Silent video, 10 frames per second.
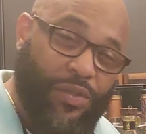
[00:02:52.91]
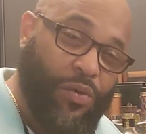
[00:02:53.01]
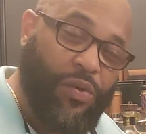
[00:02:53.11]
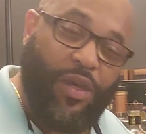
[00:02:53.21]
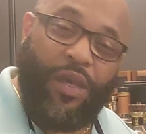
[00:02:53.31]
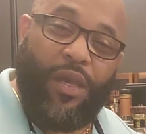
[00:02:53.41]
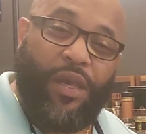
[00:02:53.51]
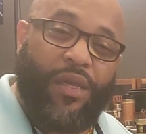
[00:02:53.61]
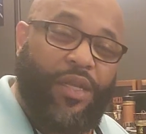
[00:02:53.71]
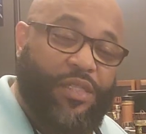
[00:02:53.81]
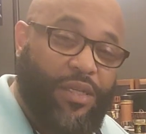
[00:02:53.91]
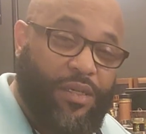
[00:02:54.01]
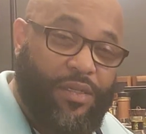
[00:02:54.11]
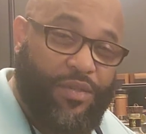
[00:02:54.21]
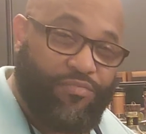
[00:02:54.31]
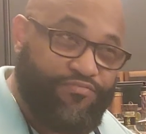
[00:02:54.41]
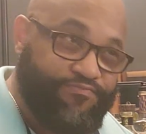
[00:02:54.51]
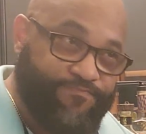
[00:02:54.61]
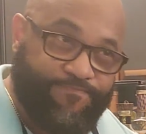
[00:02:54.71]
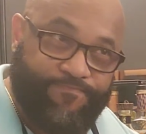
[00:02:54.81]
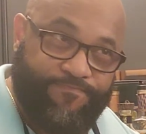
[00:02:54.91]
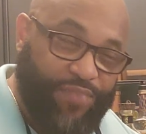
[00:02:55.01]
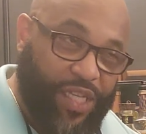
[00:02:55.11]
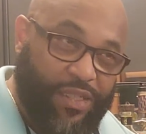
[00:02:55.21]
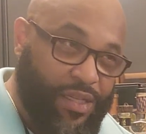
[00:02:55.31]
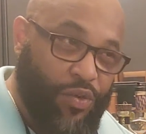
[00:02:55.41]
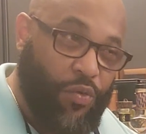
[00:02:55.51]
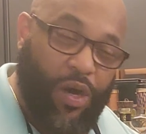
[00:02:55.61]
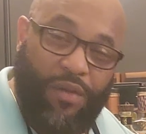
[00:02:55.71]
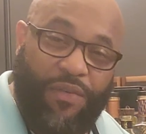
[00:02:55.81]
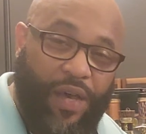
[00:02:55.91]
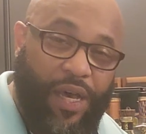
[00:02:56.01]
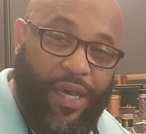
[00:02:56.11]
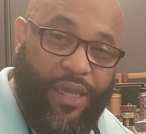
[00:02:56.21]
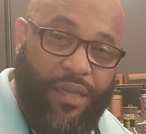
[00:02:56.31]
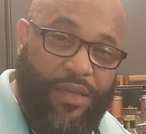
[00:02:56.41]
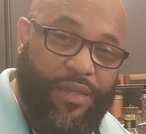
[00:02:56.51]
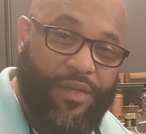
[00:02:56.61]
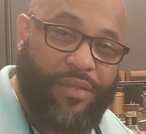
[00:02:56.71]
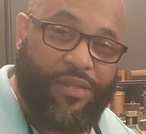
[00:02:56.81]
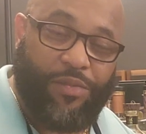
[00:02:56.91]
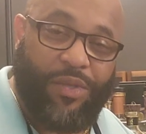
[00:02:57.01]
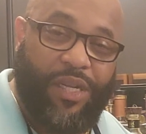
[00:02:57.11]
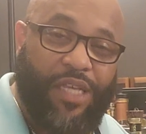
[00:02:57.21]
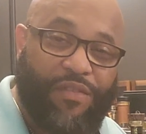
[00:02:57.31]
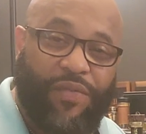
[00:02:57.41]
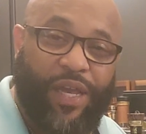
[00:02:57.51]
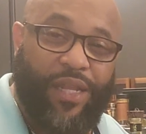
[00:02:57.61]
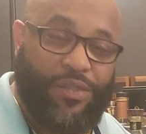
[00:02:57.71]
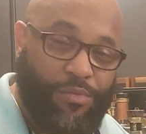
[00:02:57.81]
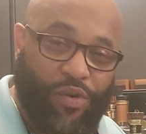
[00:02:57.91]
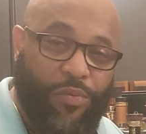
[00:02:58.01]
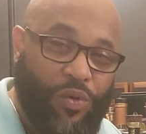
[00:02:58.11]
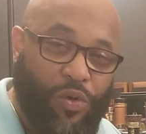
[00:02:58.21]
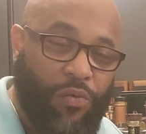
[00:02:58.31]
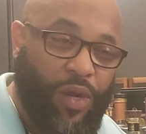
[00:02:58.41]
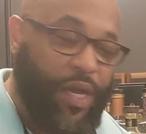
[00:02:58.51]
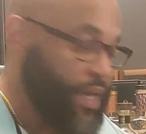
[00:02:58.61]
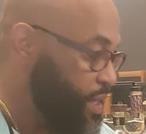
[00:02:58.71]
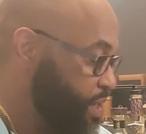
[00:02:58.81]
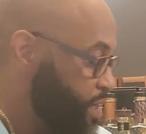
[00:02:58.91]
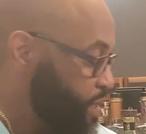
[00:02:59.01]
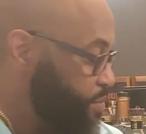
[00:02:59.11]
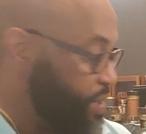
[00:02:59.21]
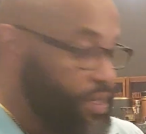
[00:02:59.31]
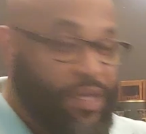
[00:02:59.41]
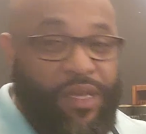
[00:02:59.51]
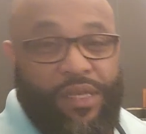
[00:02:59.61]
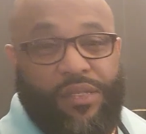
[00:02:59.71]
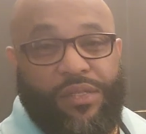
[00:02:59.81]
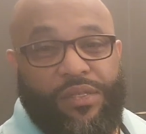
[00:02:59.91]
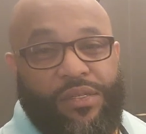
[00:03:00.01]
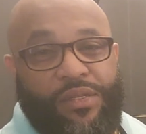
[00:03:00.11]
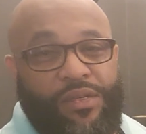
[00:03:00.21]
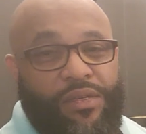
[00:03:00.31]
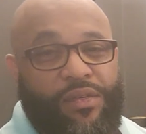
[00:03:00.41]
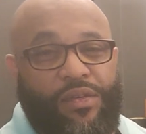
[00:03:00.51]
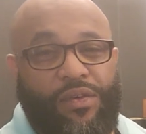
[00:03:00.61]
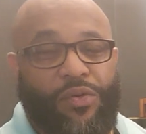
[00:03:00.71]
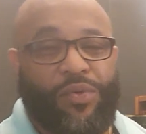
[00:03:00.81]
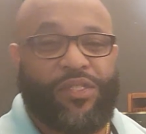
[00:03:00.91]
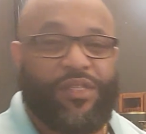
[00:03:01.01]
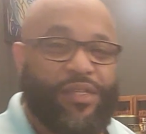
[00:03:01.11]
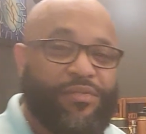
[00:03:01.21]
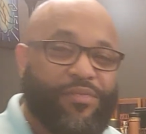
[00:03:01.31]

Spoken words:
so it doesn't basically qualify to be classified as a bourbon or a rye, but it is a whiskey,